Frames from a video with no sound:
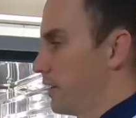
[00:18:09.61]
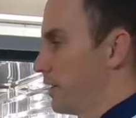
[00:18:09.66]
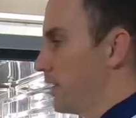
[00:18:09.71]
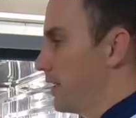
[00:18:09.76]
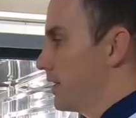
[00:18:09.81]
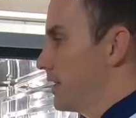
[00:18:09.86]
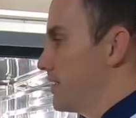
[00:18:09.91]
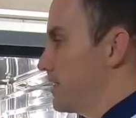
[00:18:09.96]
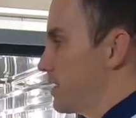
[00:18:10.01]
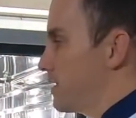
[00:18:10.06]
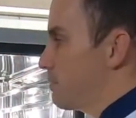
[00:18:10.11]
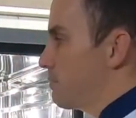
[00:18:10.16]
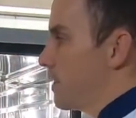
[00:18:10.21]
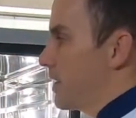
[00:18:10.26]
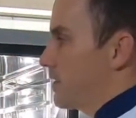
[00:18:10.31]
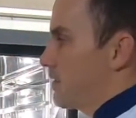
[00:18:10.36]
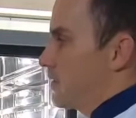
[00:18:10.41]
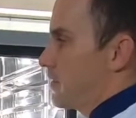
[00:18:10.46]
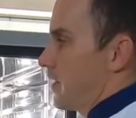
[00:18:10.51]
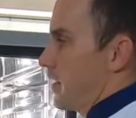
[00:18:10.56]
Now this is
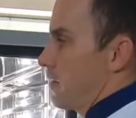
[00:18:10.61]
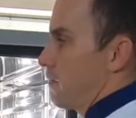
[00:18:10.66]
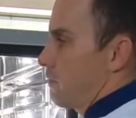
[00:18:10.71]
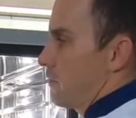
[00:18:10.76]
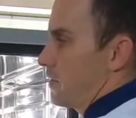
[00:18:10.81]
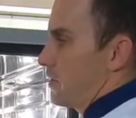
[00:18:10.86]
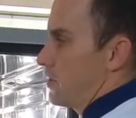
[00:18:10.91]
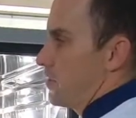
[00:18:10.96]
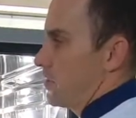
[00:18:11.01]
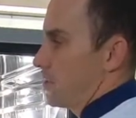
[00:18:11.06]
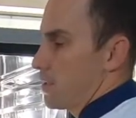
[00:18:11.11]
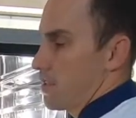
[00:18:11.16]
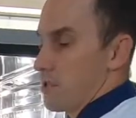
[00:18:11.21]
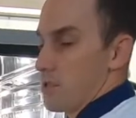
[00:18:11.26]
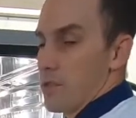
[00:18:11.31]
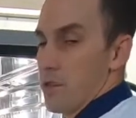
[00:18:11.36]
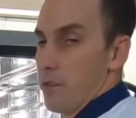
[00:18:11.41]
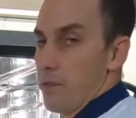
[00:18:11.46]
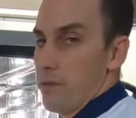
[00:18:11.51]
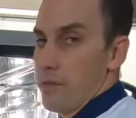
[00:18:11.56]
best done with just a
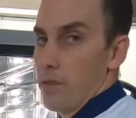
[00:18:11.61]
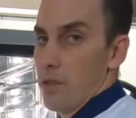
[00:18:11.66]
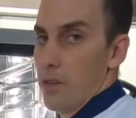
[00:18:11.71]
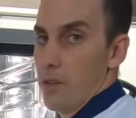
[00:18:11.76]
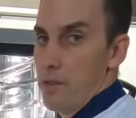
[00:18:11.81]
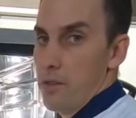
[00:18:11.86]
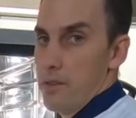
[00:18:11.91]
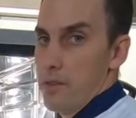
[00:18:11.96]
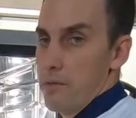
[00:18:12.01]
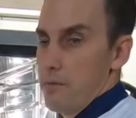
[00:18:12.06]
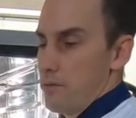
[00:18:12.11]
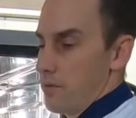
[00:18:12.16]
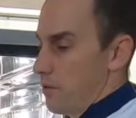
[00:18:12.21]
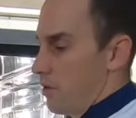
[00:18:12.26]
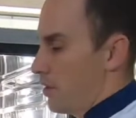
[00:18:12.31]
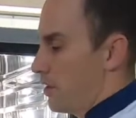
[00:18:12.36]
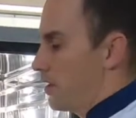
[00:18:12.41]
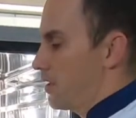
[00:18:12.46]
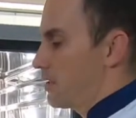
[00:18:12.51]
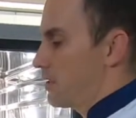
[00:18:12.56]
soft cloth,
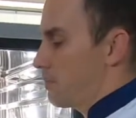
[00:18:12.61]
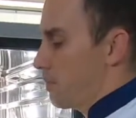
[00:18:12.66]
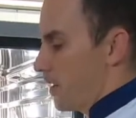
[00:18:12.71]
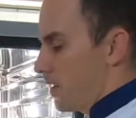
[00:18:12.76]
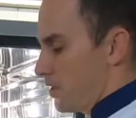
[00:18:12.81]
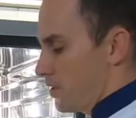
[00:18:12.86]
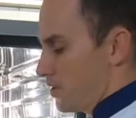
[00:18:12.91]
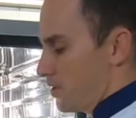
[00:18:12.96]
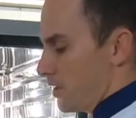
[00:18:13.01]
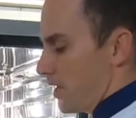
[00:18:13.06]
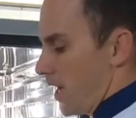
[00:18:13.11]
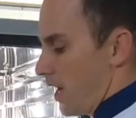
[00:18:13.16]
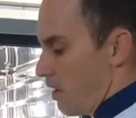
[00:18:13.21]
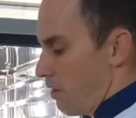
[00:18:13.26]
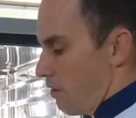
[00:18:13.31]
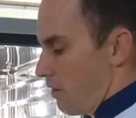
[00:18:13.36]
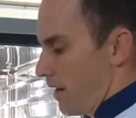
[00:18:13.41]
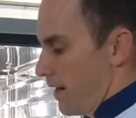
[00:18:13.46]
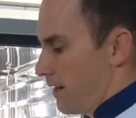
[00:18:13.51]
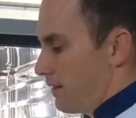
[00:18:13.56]
not a sponge
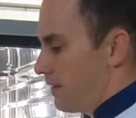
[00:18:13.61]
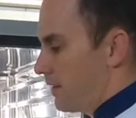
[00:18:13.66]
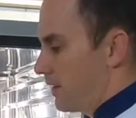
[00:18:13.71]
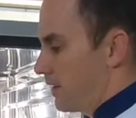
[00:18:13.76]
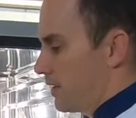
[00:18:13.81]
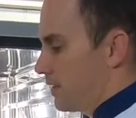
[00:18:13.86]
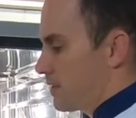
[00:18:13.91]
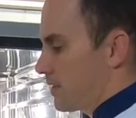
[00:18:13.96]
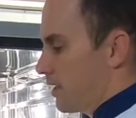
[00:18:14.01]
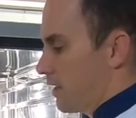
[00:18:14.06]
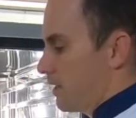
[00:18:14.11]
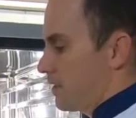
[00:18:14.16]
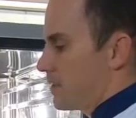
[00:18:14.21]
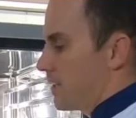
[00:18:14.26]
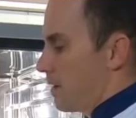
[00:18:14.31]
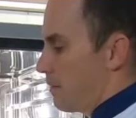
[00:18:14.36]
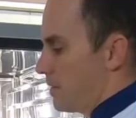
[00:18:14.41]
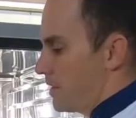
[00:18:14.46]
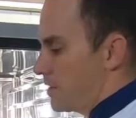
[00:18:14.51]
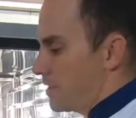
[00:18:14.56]
scour or anything that is going to
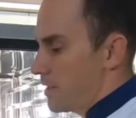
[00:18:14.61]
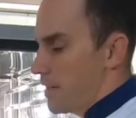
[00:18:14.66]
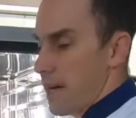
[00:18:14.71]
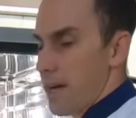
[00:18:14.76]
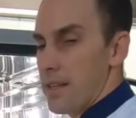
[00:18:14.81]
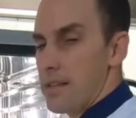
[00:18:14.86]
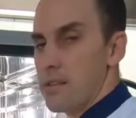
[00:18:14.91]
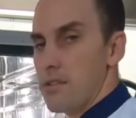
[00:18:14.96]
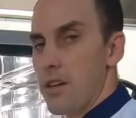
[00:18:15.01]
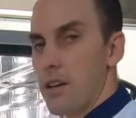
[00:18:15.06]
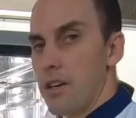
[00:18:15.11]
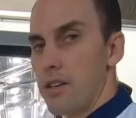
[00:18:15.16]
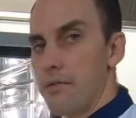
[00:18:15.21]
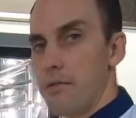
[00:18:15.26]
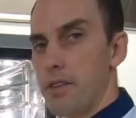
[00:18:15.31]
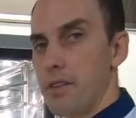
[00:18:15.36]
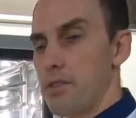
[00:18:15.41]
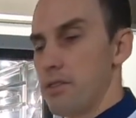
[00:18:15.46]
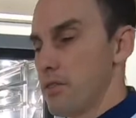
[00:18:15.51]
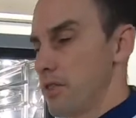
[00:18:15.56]
damage the outside
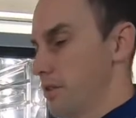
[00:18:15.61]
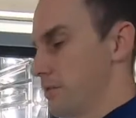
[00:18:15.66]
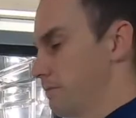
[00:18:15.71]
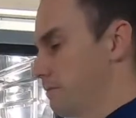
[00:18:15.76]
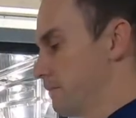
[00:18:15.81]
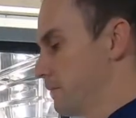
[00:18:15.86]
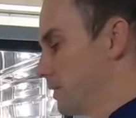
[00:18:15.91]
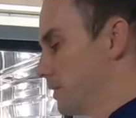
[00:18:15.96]
of the unit.